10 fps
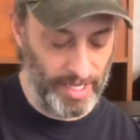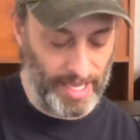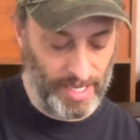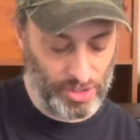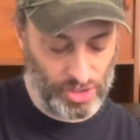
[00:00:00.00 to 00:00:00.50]

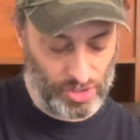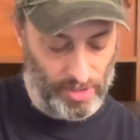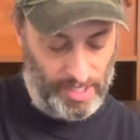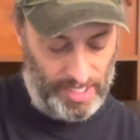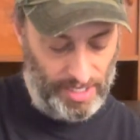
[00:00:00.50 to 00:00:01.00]
like I could
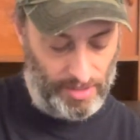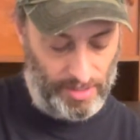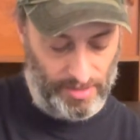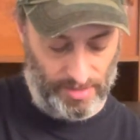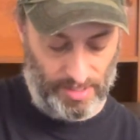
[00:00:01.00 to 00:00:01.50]
start
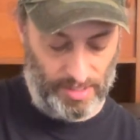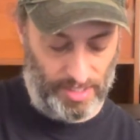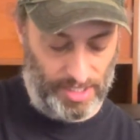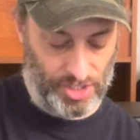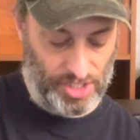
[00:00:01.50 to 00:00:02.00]
here
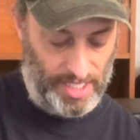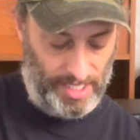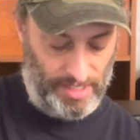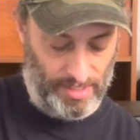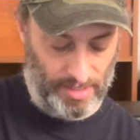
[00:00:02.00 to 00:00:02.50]
in C,